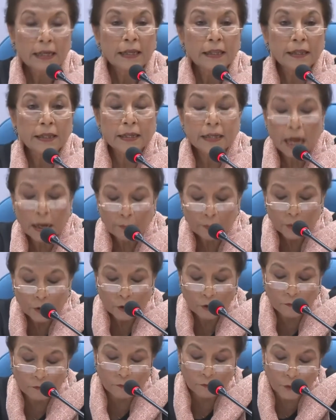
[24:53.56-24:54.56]
The number
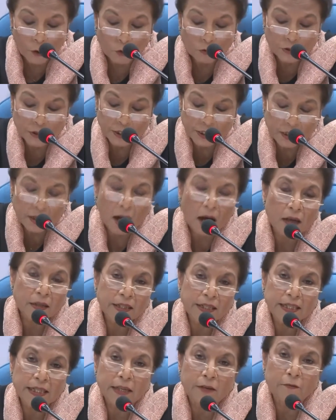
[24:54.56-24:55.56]
of votes
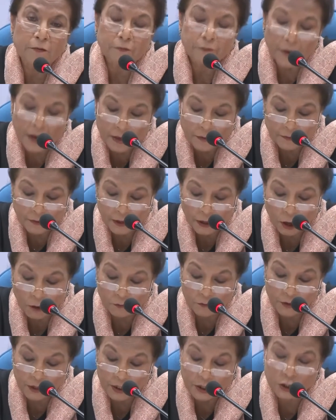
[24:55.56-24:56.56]
cast in favour of
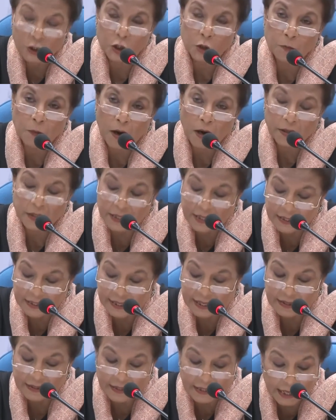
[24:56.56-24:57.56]
religious parties
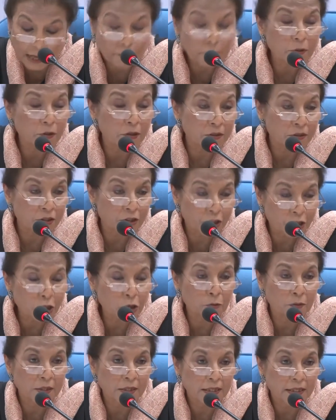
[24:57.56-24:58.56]
in some
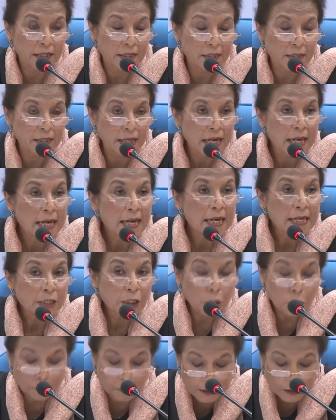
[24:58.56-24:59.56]
constituencies,
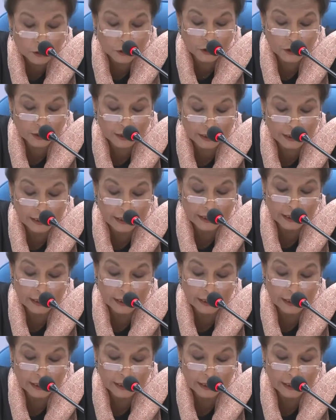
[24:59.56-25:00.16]
especially